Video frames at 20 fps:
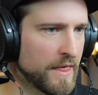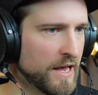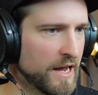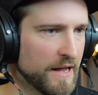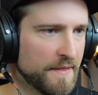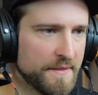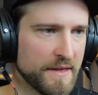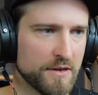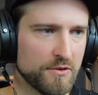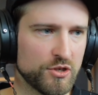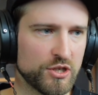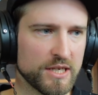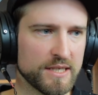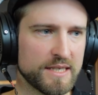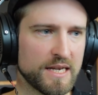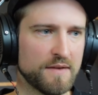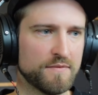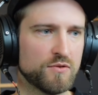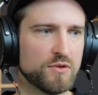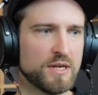And then you
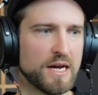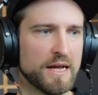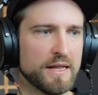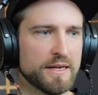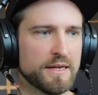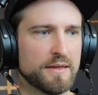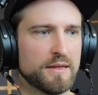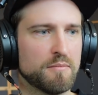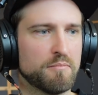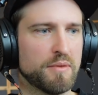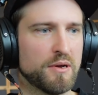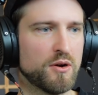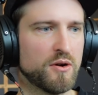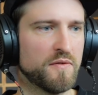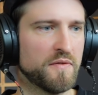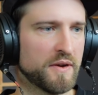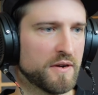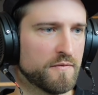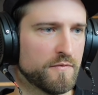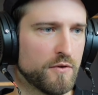just have to dial in the
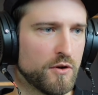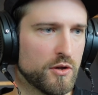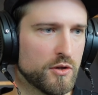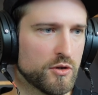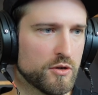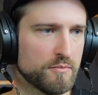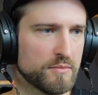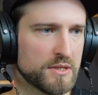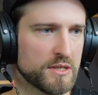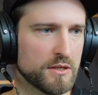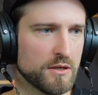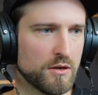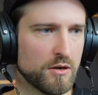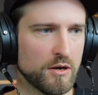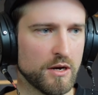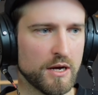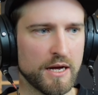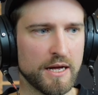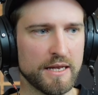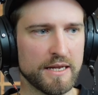perfect volume.
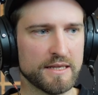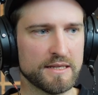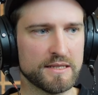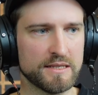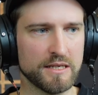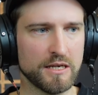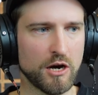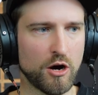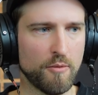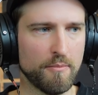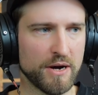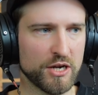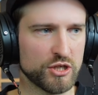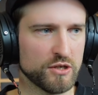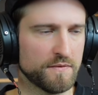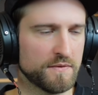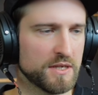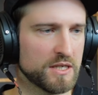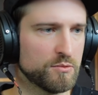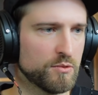So let's see how much
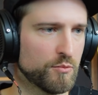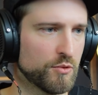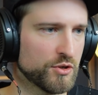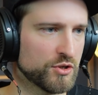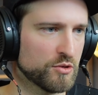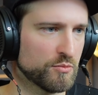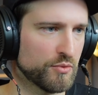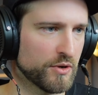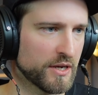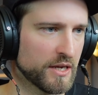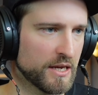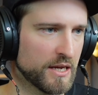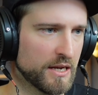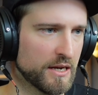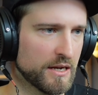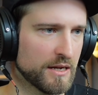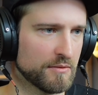of this we want to bring in.